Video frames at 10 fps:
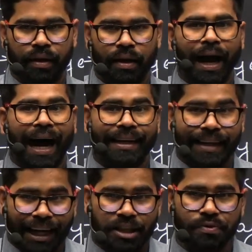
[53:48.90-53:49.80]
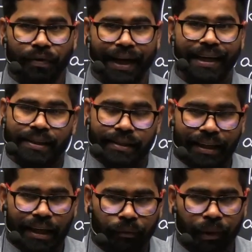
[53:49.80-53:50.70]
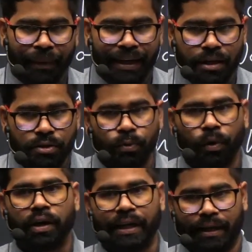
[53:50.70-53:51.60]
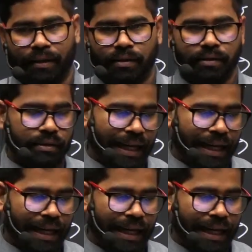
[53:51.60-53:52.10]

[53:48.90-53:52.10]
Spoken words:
And that's why the government is working.